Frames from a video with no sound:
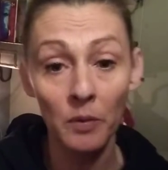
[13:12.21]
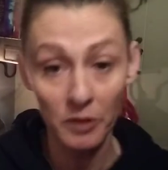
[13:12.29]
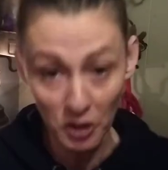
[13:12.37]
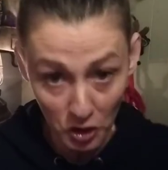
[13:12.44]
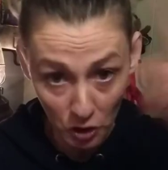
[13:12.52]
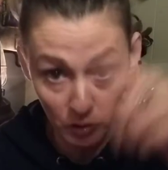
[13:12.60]

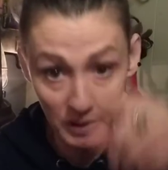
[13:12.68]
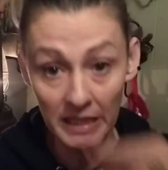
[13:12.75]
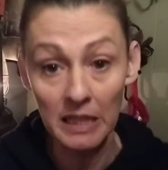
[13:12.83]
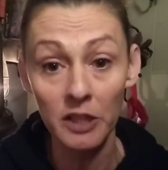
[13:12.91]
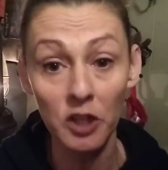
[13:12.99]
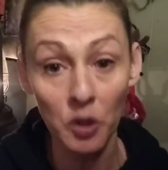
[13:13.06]
Shooting
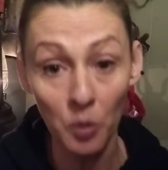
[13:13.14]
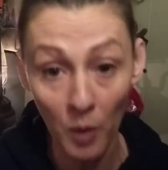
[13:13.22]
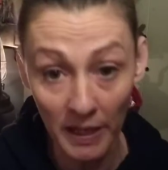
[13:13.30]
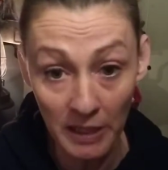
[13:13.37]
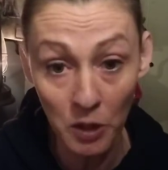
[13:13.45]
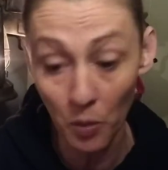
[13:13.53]
into
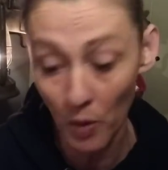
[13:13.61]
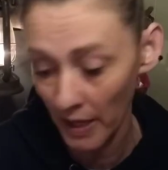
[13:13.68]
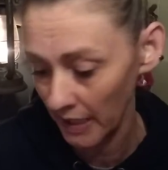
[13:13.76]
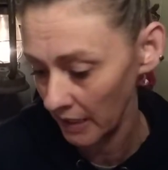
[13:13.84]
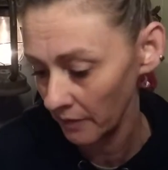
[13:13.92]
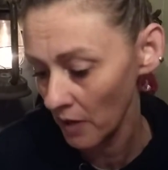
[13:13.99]

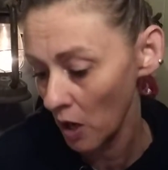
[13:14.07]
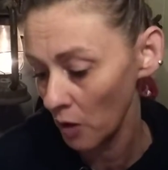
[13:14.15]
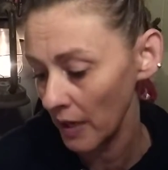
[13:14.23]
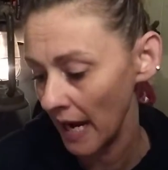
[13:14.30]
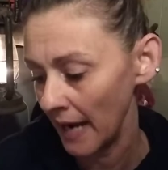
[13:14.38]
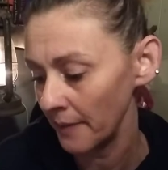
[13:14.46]
2020,
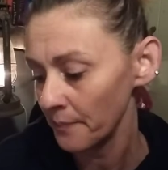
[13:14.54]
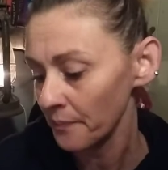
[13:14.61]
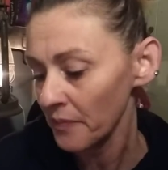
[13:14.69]
okay?